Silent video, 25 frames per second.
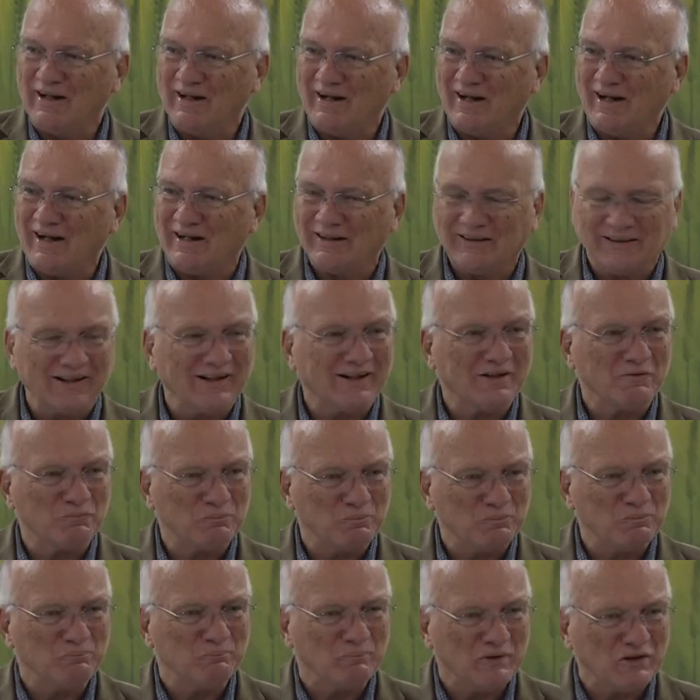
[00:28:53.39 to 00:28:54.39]
I
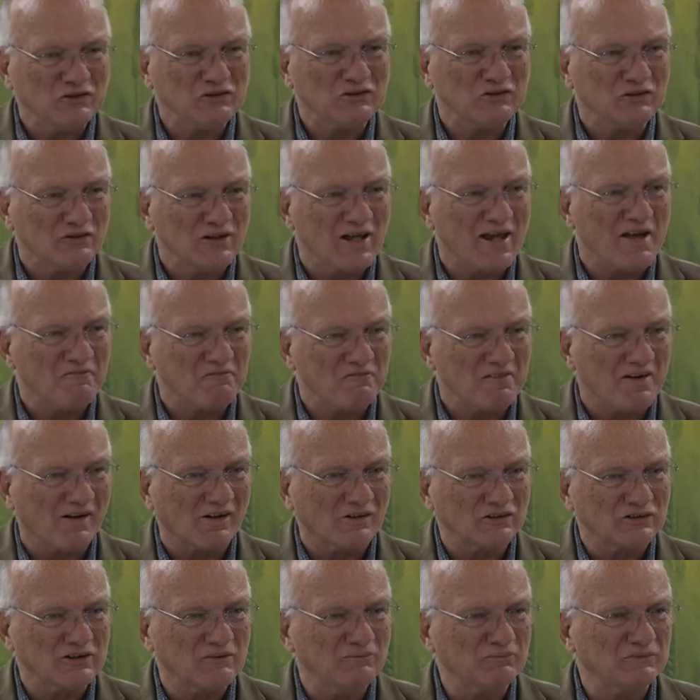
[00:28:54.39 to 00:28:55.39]
could picture that
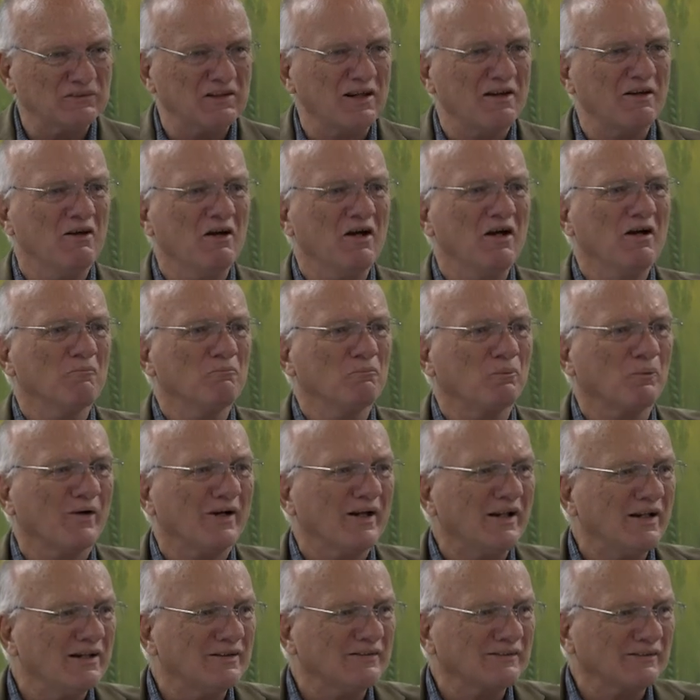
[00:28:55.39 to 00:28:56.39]
fellowship saying,
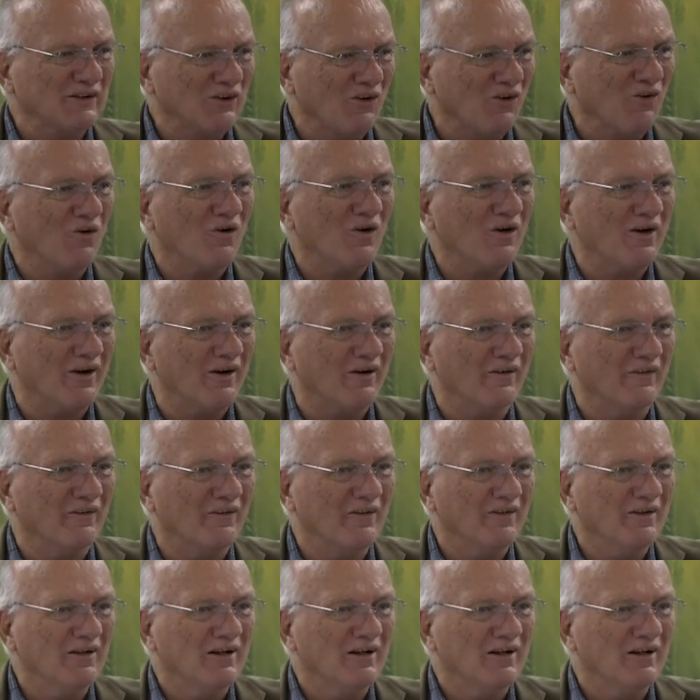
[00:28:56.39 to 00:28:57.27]
Praise the Lord.